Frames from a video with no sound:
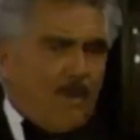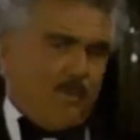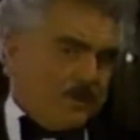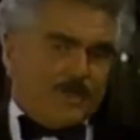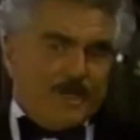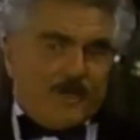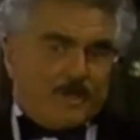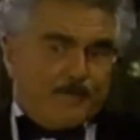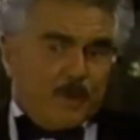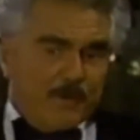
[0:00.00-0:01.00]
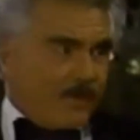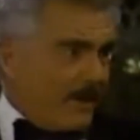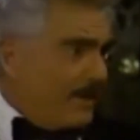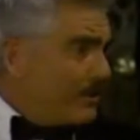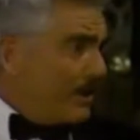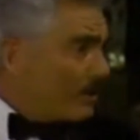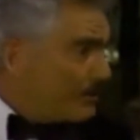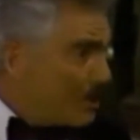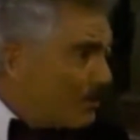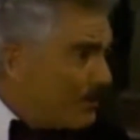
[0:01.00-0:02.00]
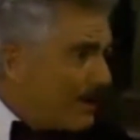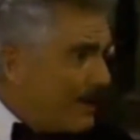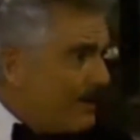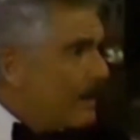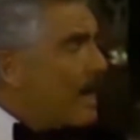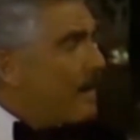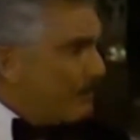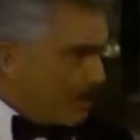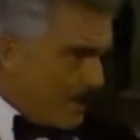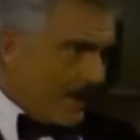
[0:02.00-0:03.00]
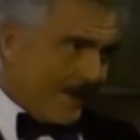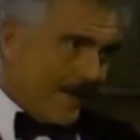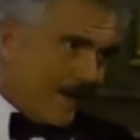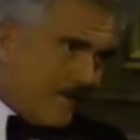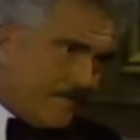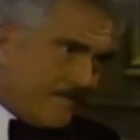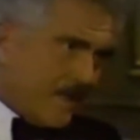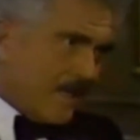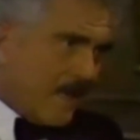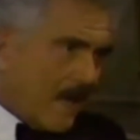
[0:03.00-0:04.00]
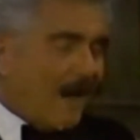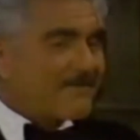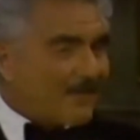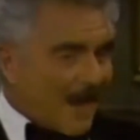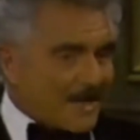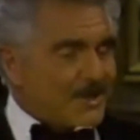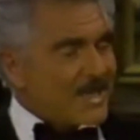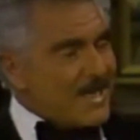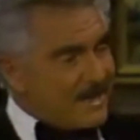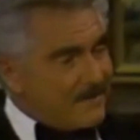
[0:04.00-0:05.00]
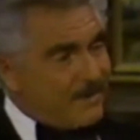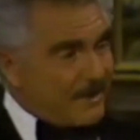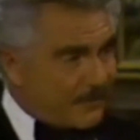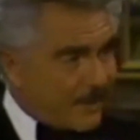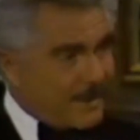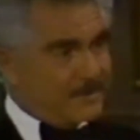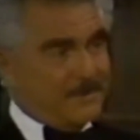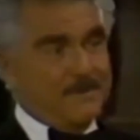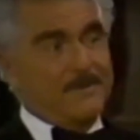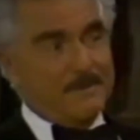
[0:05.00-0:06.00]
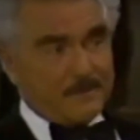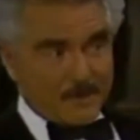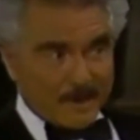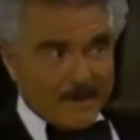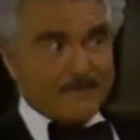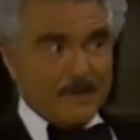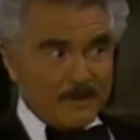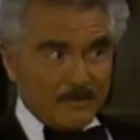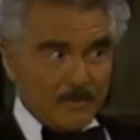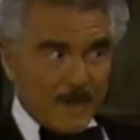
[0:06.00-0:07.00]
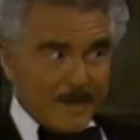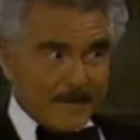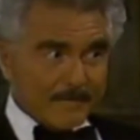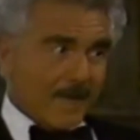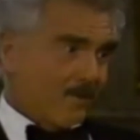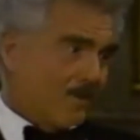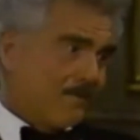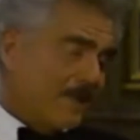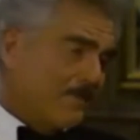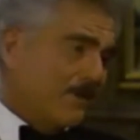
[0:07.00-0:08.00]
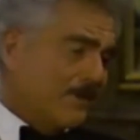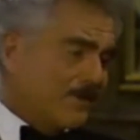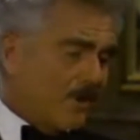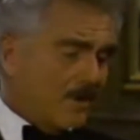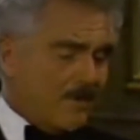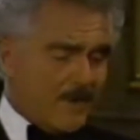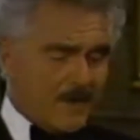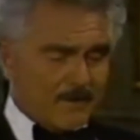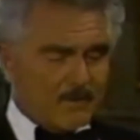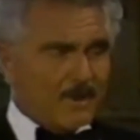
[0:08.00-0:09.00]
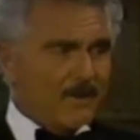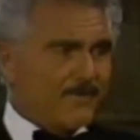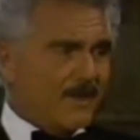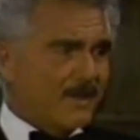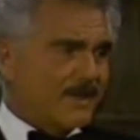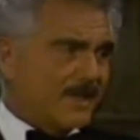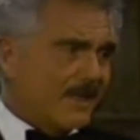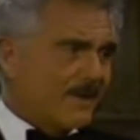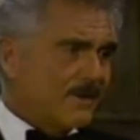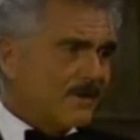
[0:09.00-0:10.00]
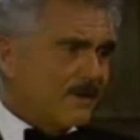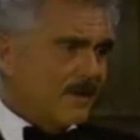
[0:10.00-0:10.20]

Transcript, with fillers: No, well, she looks beautiful in it. She looks beautiful in anything. But really now, a flashy evening dress to an afternoon wedding, I don't want people to talk about it. I don't want her feelings to get hurt.